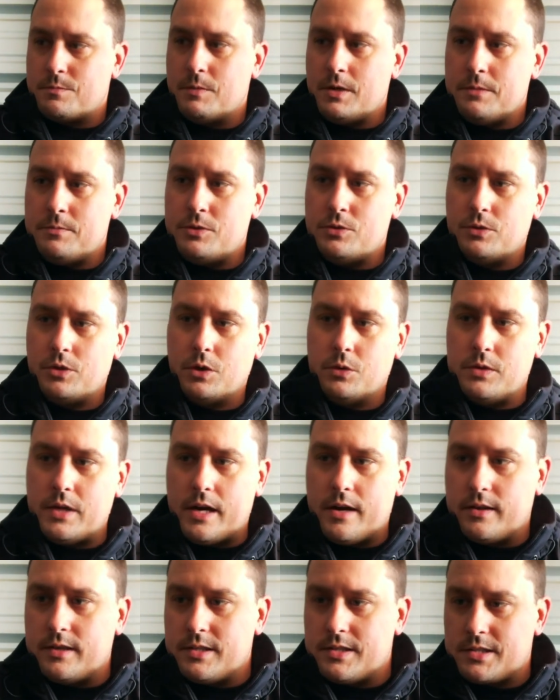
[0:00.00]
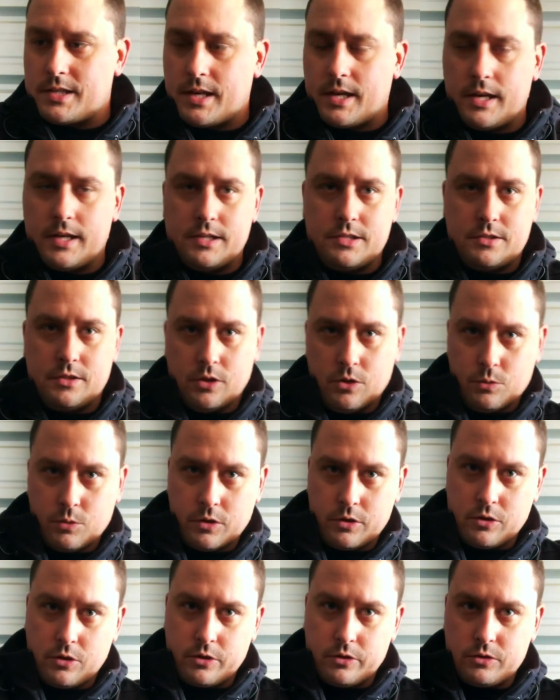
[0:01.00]
Maybe you go down in size, you know,
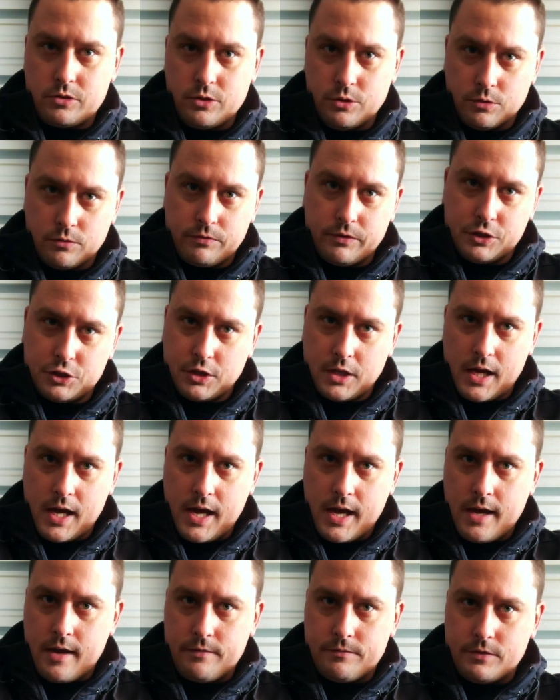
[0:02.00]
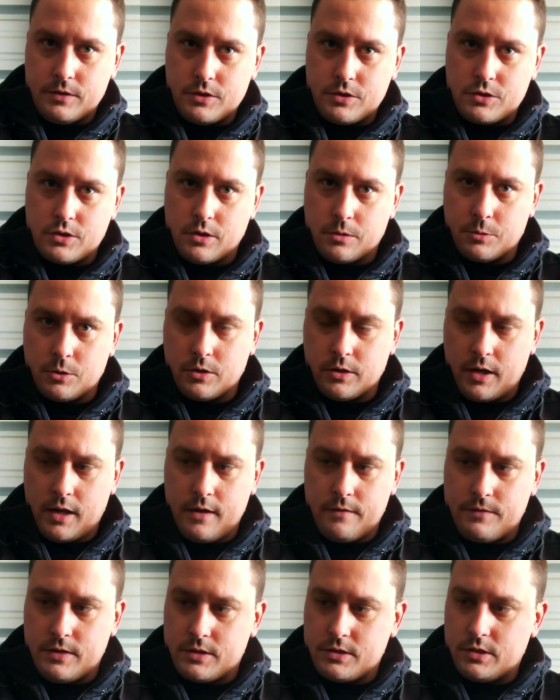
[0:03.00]
where you were fishing a half in the summer, a
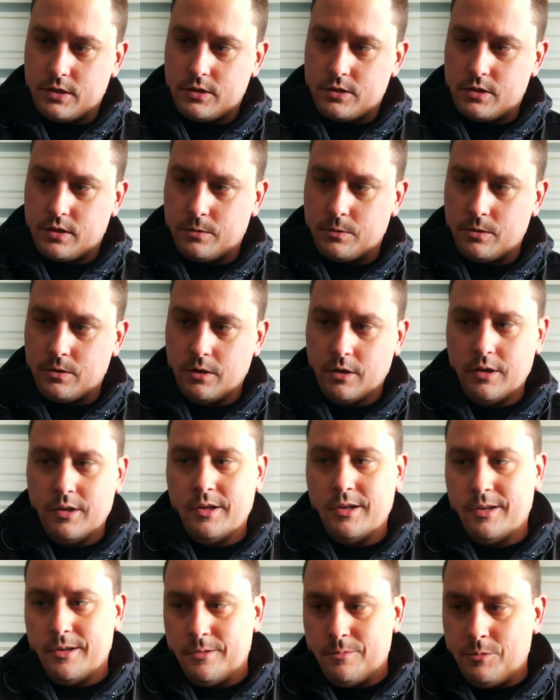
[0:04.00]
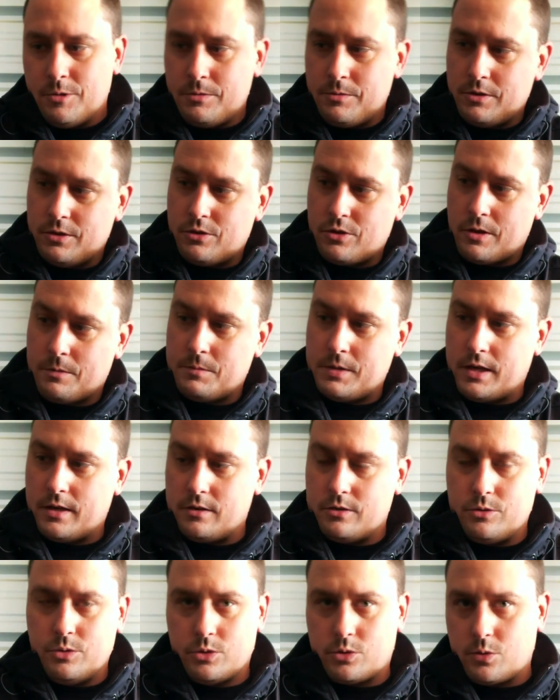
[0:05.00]
half ounce in the summer. Maybe you drop
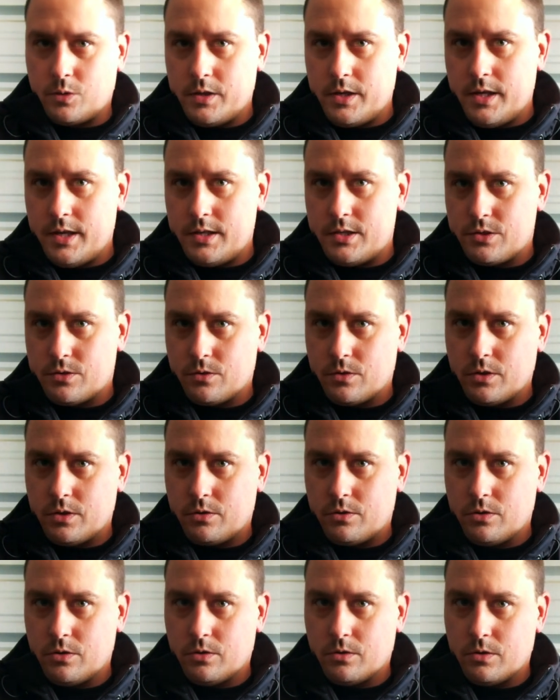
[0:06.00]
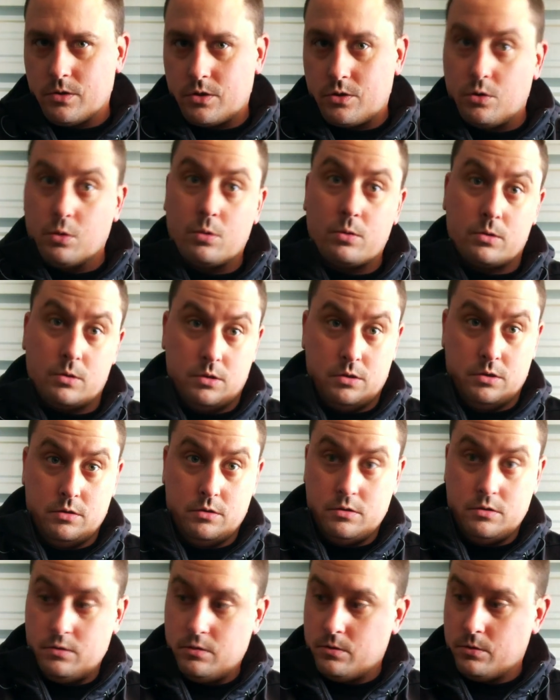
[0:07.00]
down to a 3 eighths or a, or a quarter
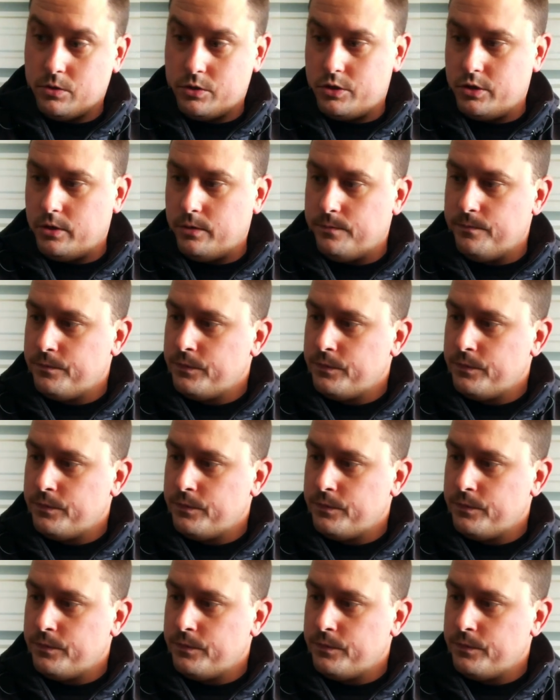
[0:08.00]
or so.